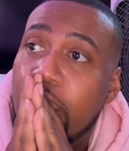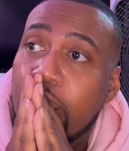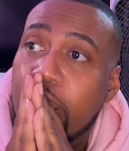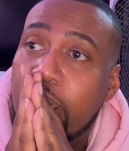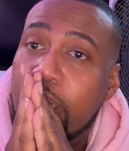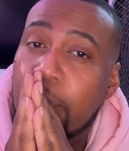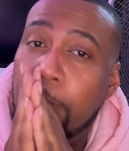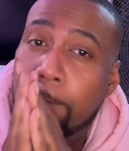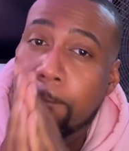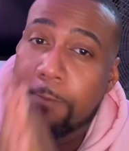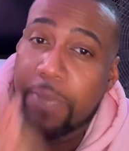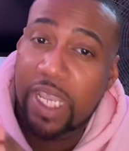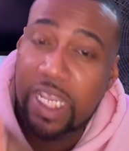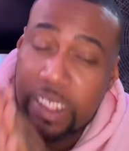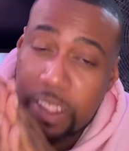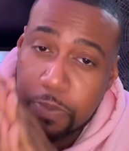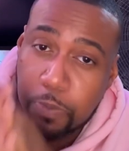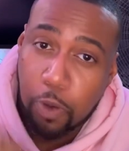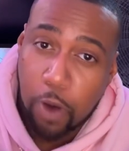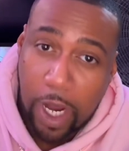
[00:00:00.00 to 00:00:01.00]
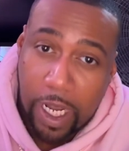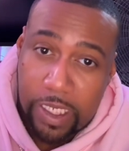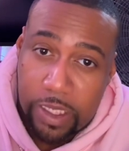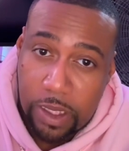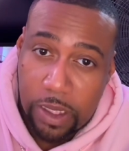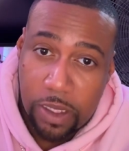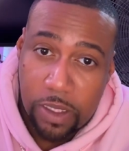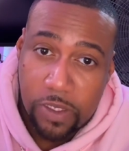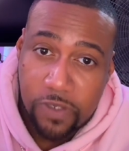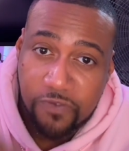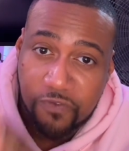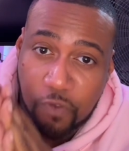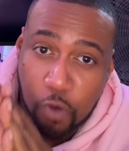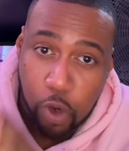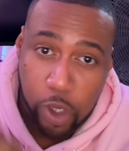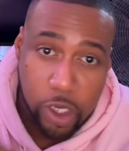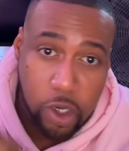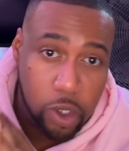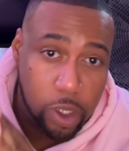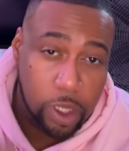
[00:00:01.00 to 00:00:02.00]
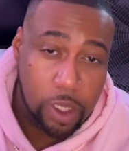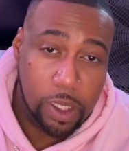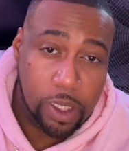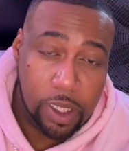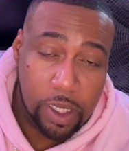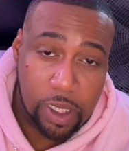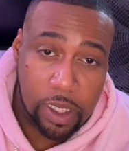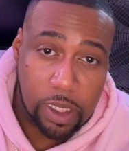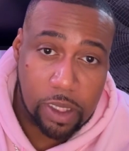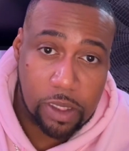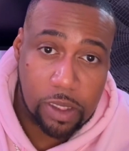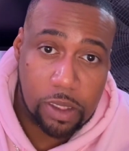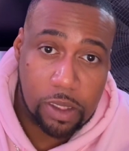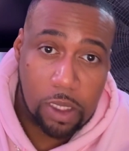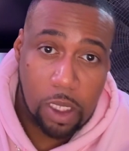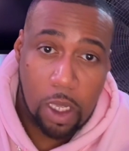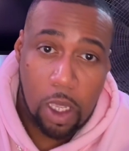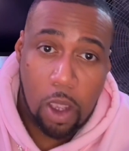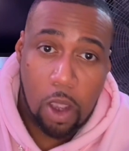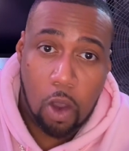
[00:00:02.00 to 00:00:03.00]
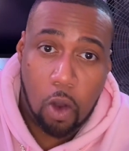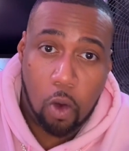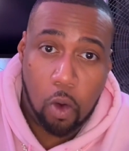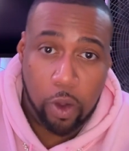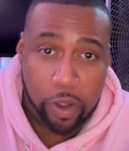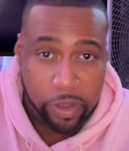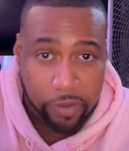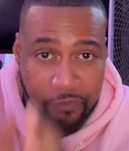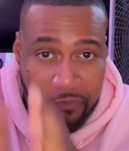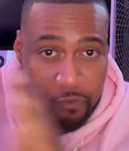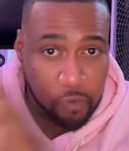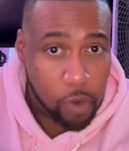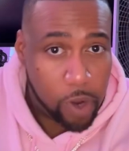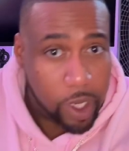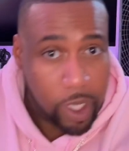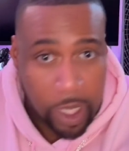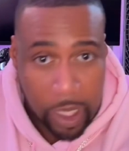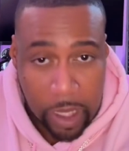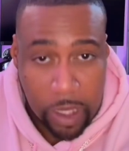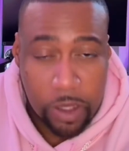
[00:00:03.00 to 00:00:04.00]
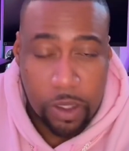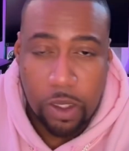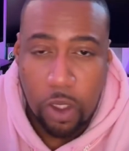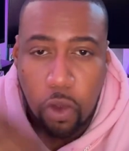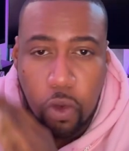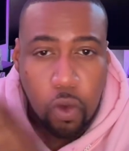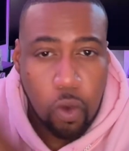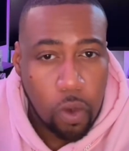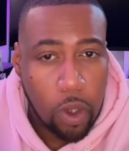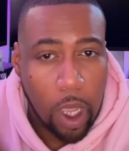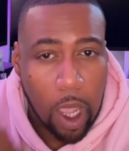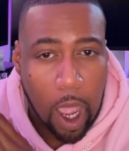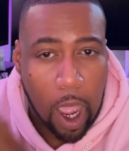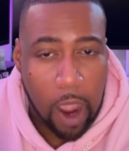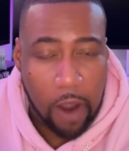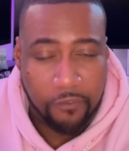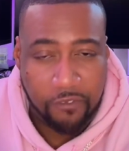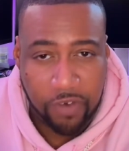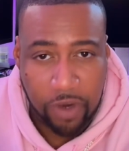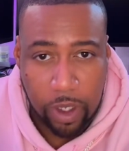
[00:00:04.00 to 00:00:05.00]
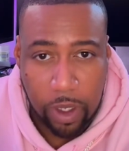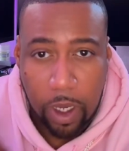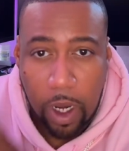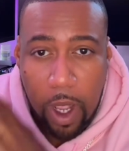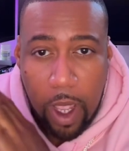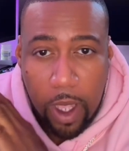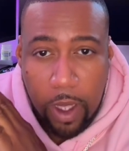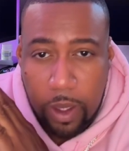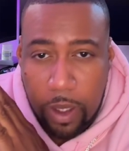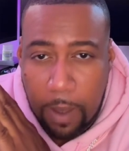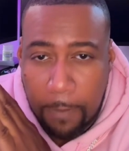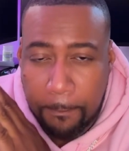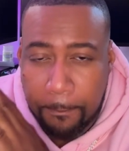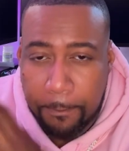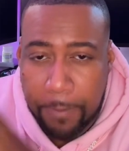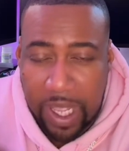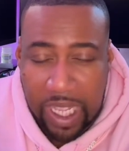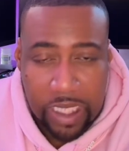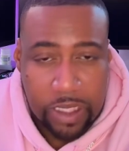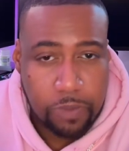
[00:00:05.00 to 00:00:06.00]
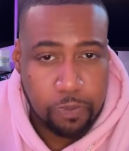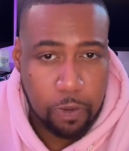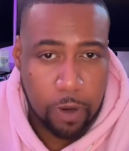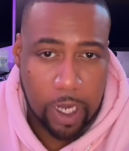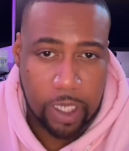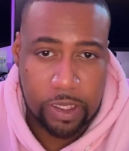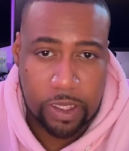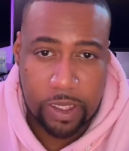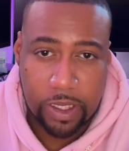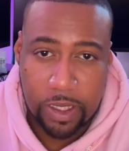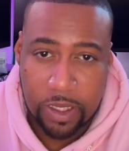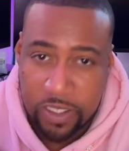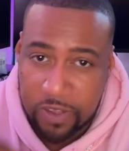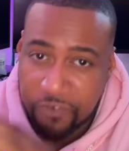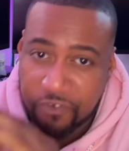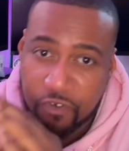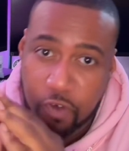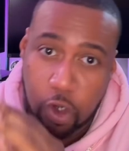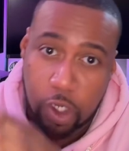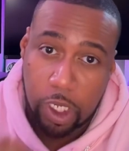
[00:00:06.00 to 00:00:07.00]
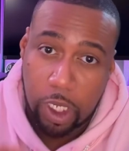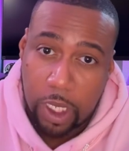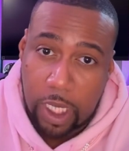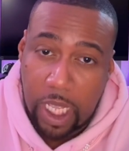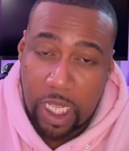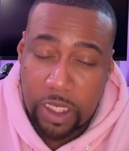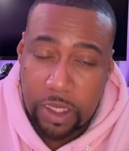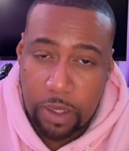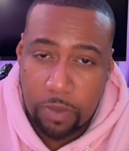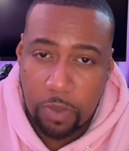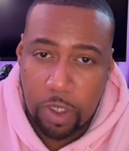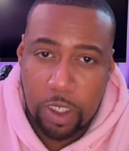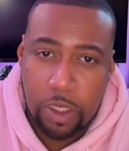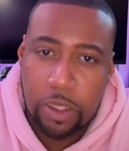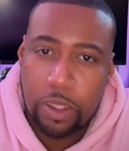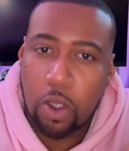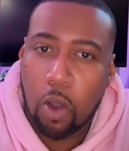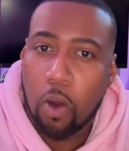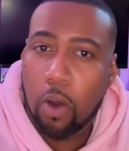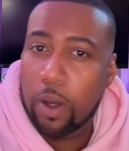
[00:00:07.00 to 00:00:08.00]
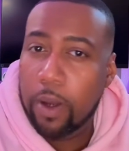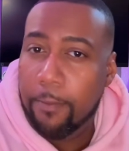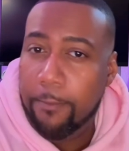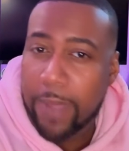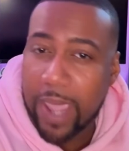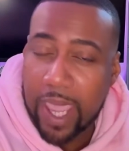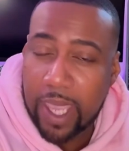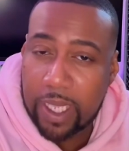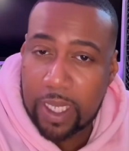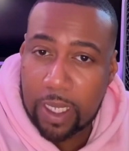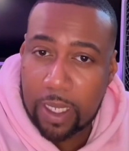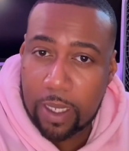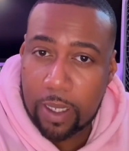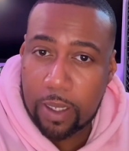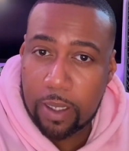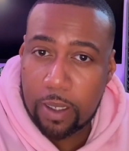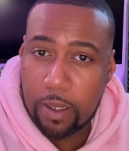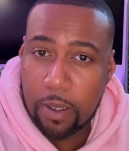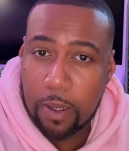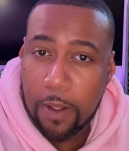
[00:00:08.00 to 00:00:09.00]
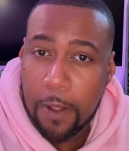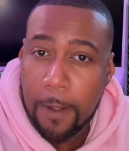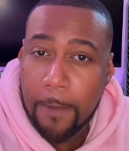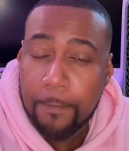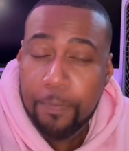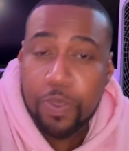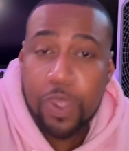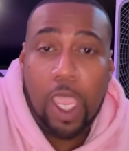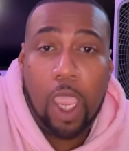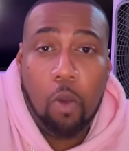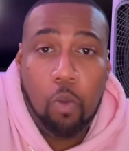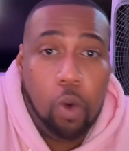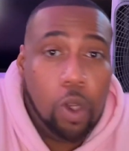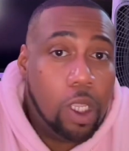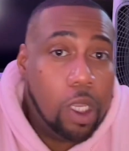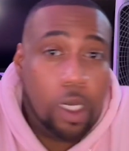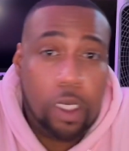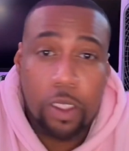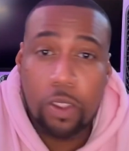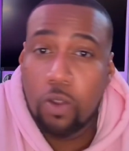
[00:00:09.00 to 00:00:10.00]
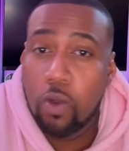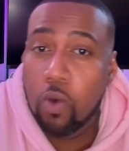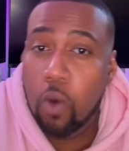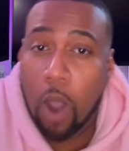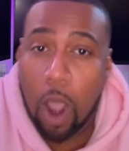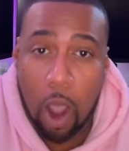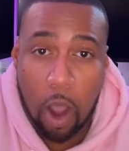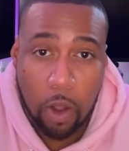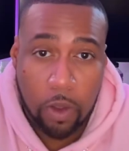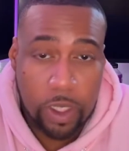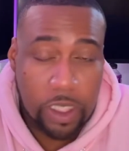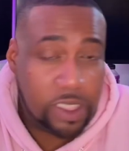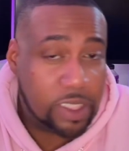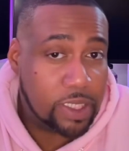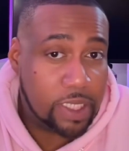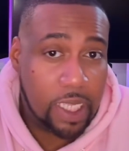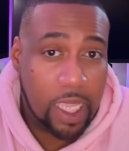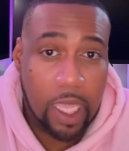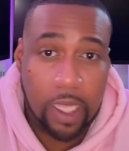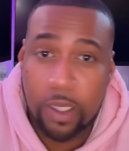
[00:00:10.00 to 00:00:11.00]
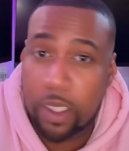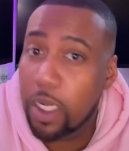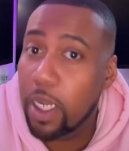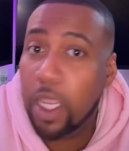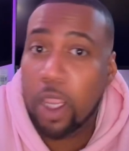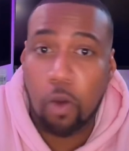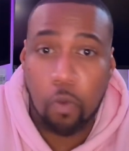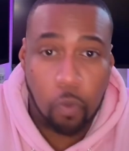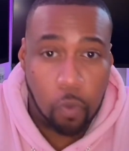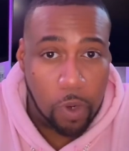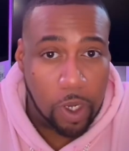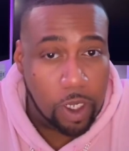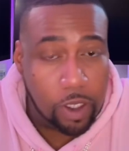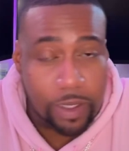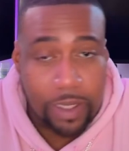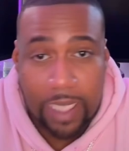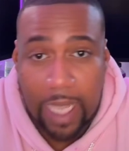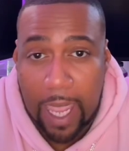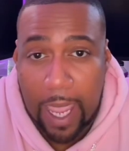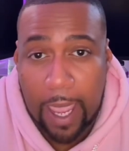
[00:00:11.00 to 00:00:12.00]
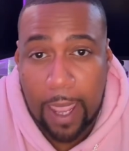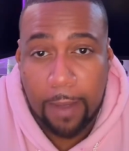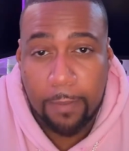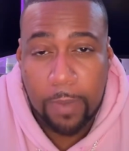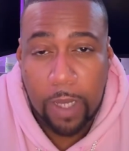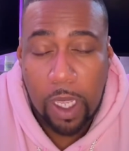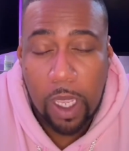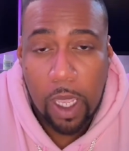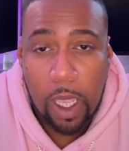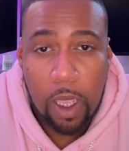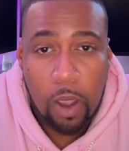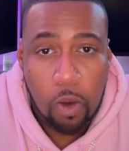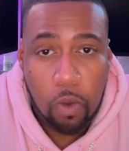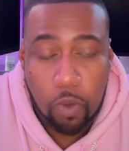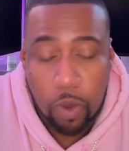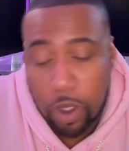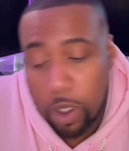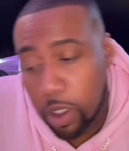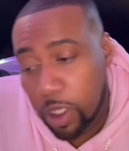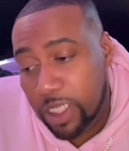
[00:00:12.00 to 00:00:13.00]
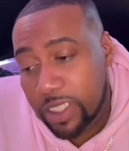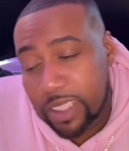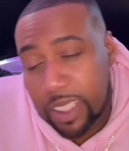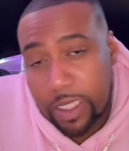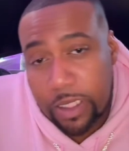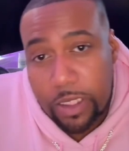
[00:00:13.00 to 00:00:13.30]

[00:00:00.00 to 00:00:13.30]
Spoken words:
the best prices for your goods on the front end so you can offer the best prices for your customers on the back end. And we're going to do all this together in real time. We're going to take